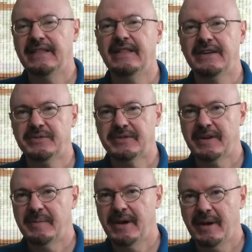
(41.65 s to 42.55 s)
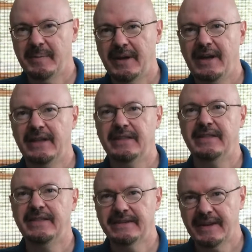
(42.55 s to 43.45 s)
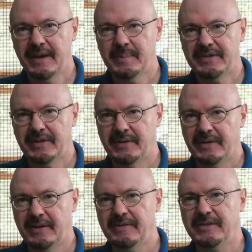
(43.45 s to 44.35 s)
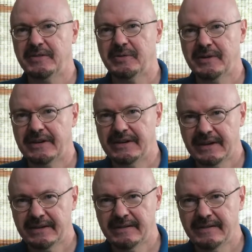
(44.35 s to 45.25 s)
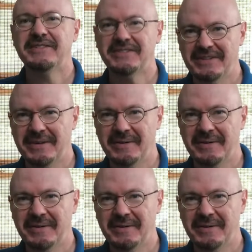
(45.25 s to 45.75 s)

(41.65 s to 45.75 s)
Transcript: That's what's coming up on this episode of The Story Detective. Stick